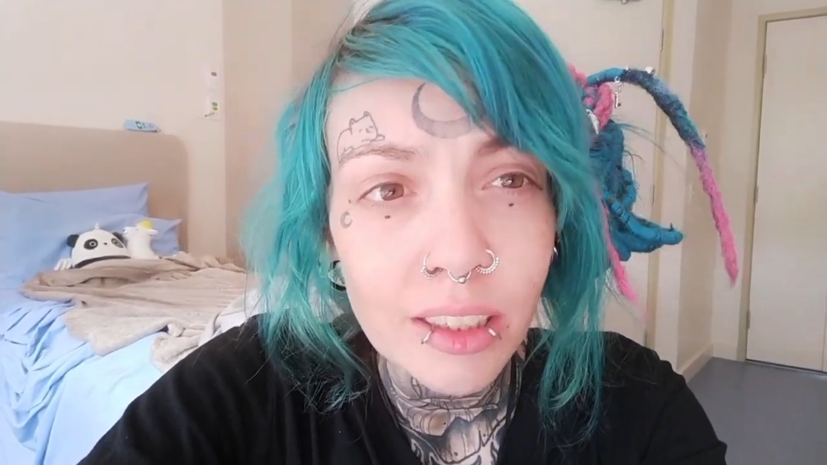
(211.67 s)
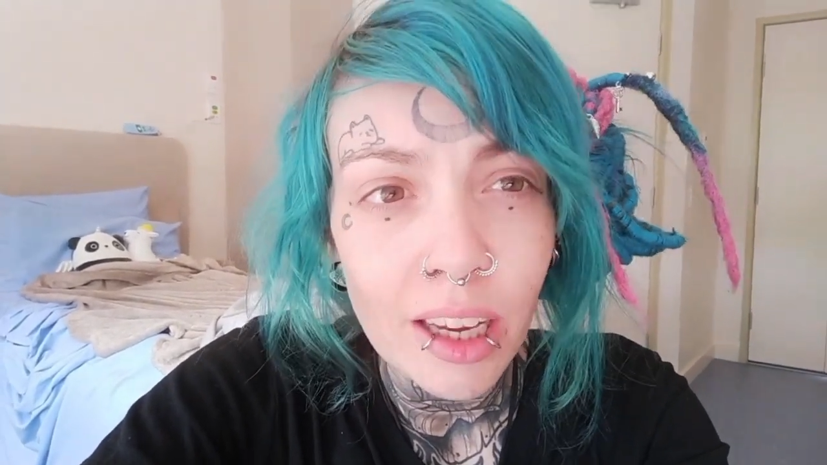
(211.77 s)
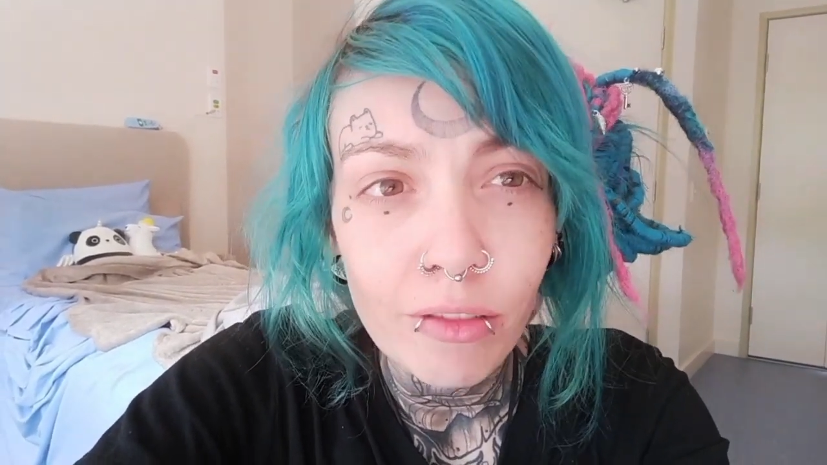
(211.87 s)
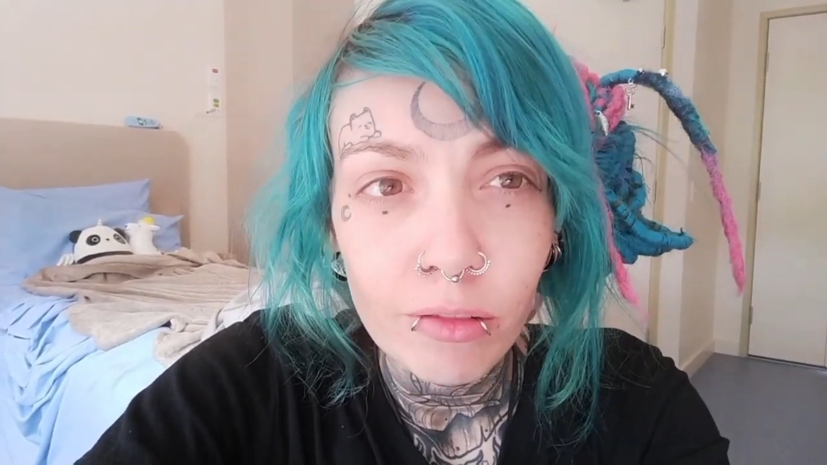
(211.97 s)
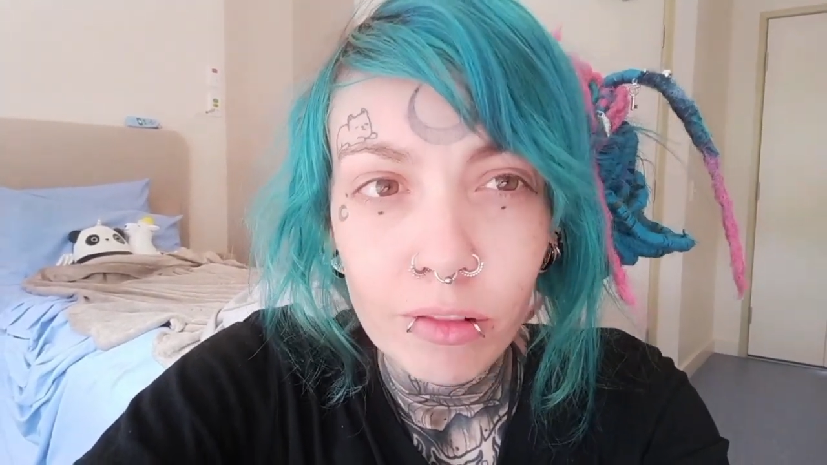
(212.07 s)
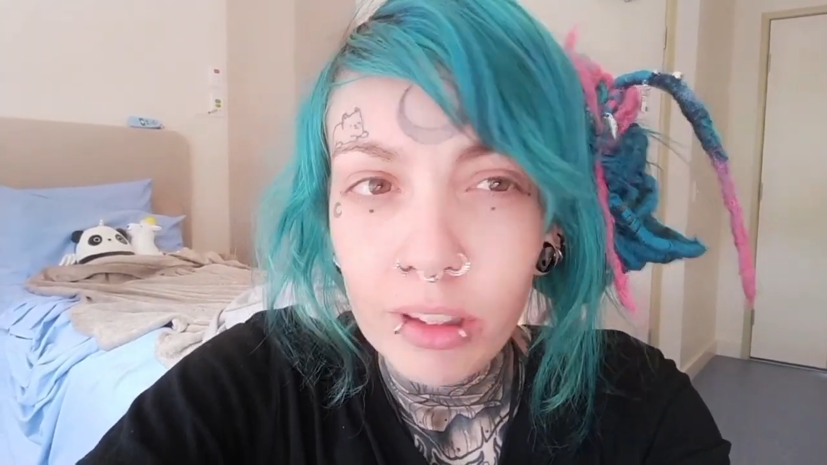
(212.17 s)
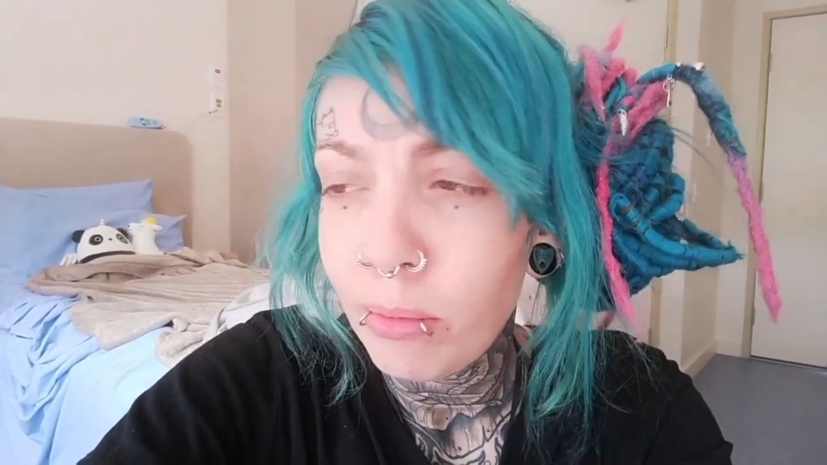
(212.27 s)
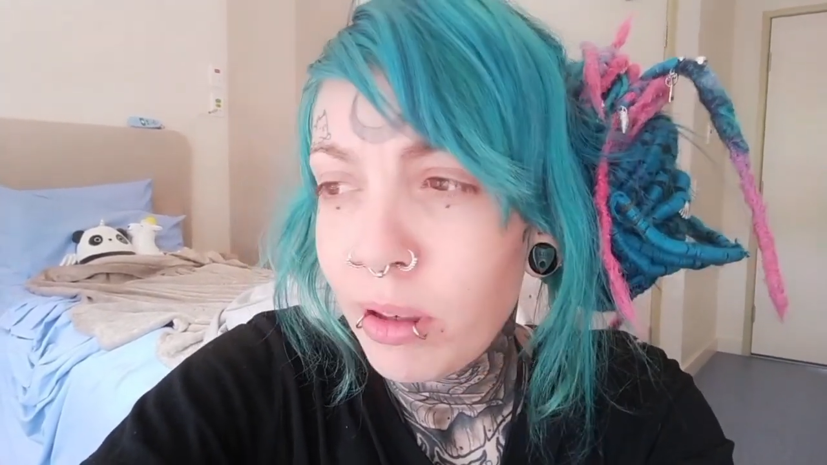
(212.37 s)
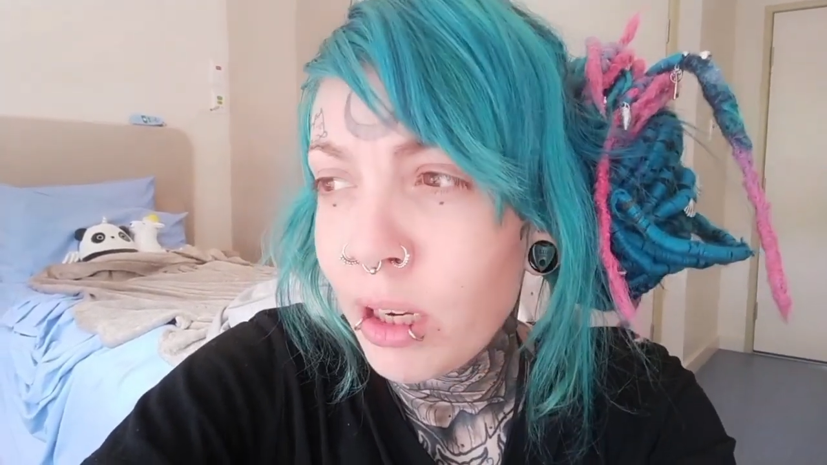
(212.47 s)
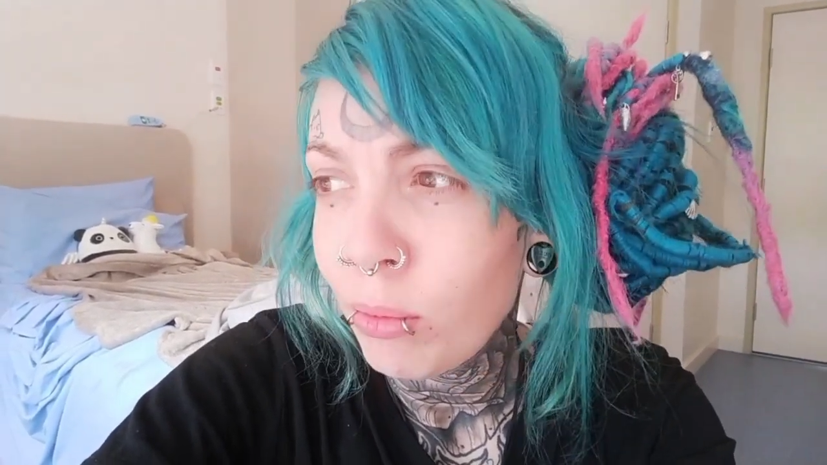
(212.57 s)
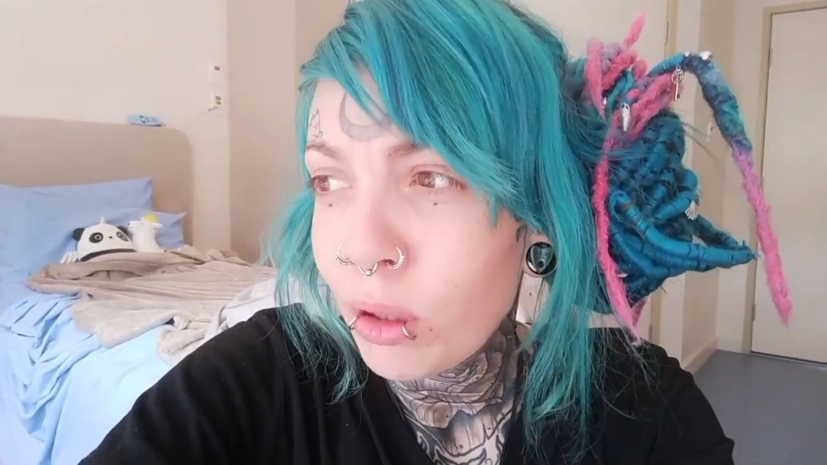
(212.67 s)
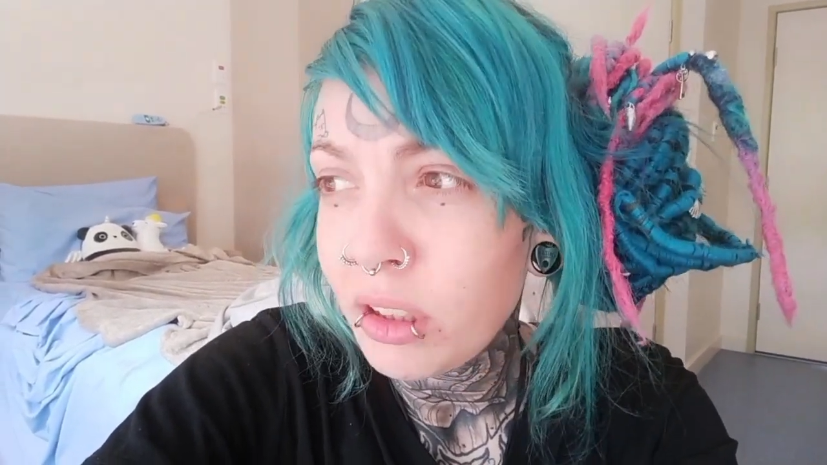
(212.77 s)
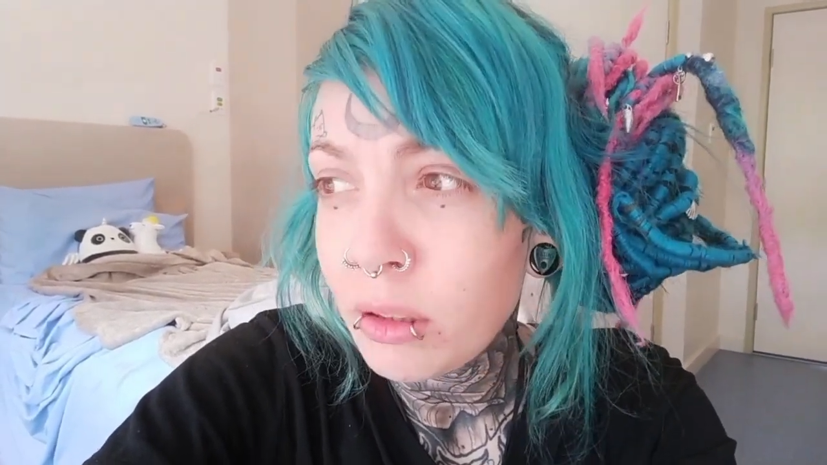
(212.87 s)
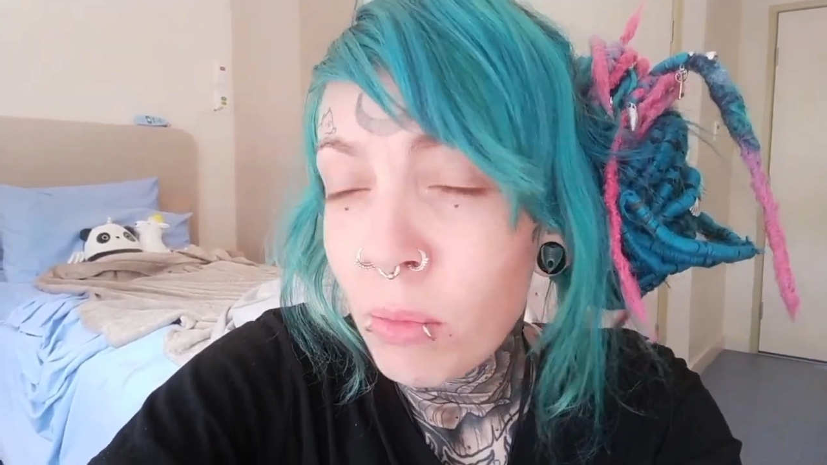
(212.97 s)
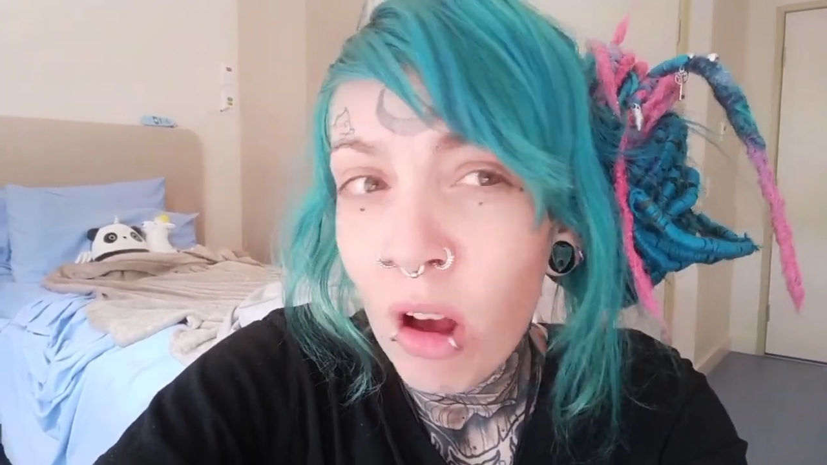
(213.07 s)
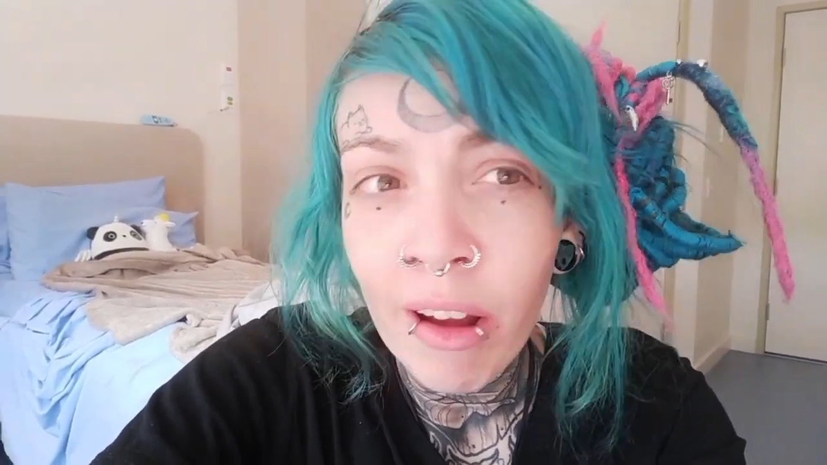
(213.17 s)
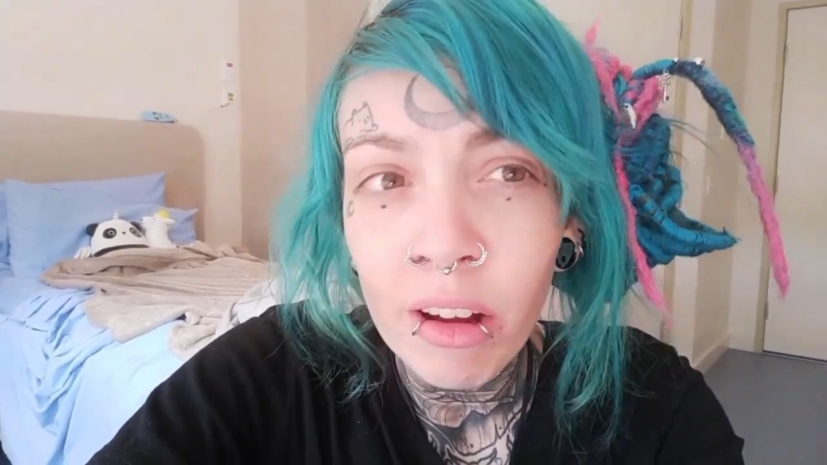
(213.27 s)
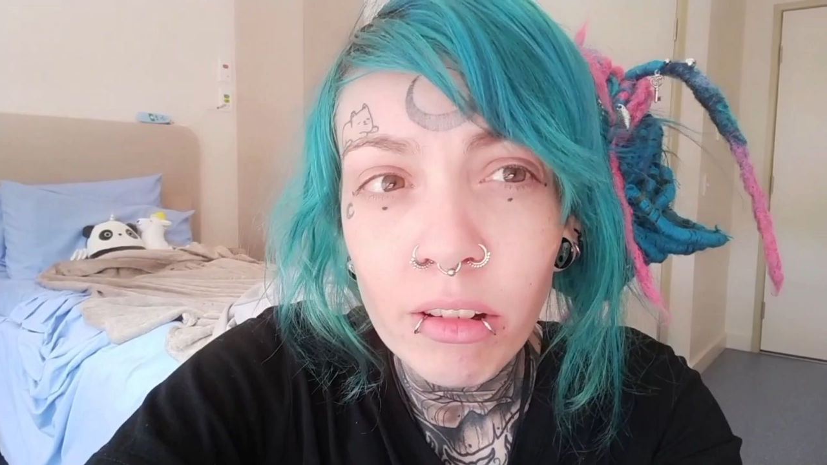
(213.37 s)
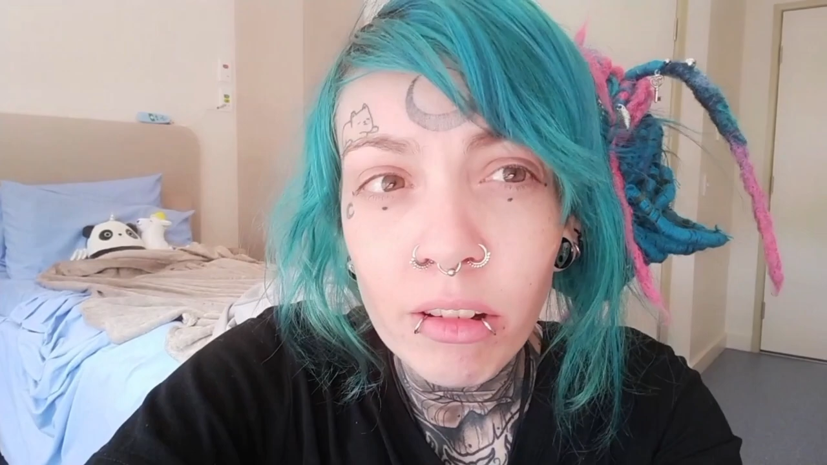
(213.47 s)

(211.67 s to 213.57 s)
I haven't really been able to smile